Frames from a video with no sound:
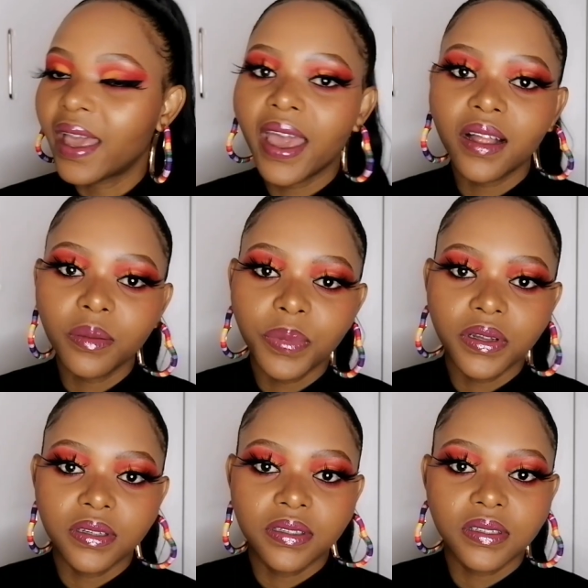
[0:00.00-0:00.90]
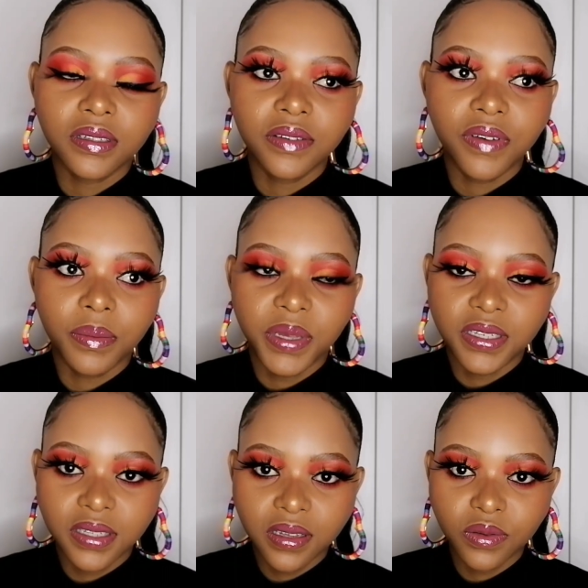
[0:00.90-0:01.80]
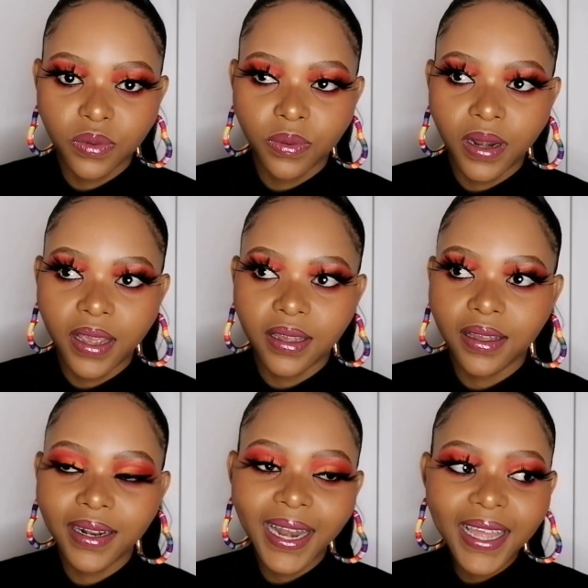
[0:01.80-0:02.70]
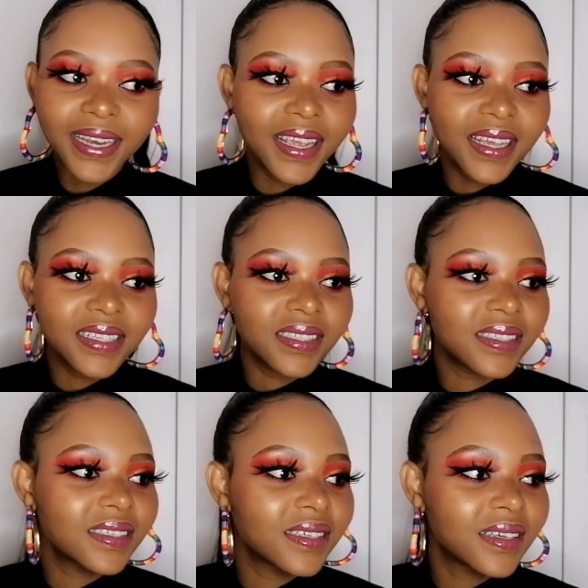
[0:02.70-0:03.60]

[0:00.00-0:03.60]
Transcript: help us, if I may say so. Like Gladys,